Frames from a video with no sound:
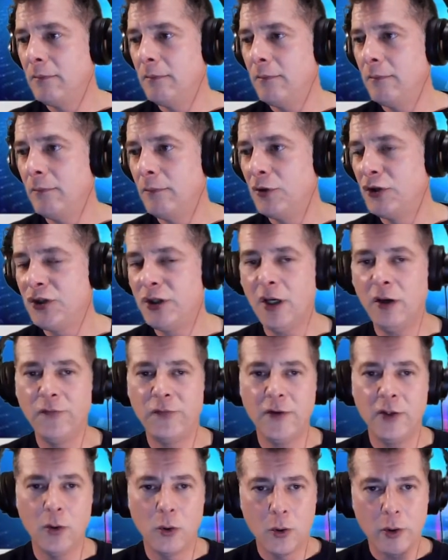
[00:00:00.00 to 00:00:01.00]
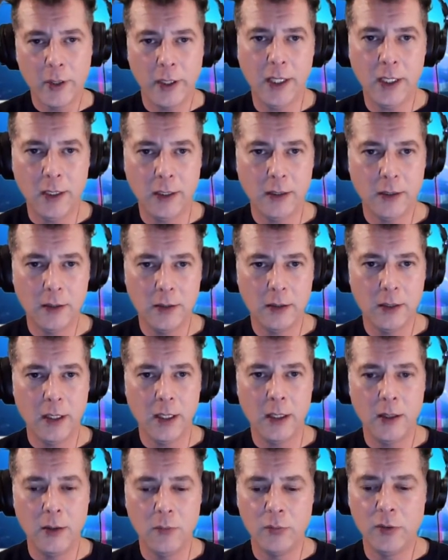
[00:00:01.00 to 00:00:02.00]
Michelle Fiore,
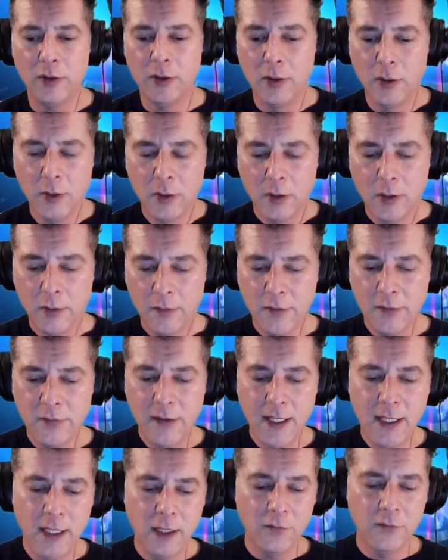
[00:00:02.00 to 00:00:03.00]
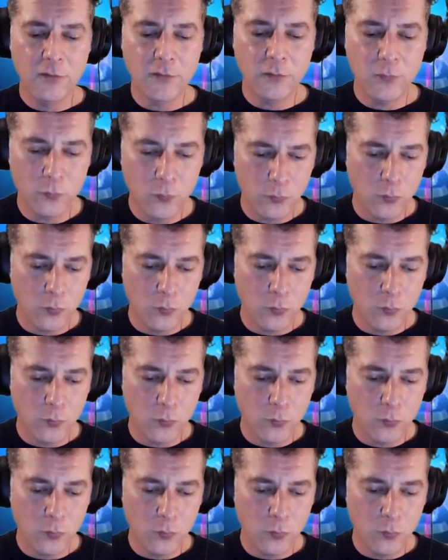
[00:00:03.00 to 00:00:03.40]
the thing is,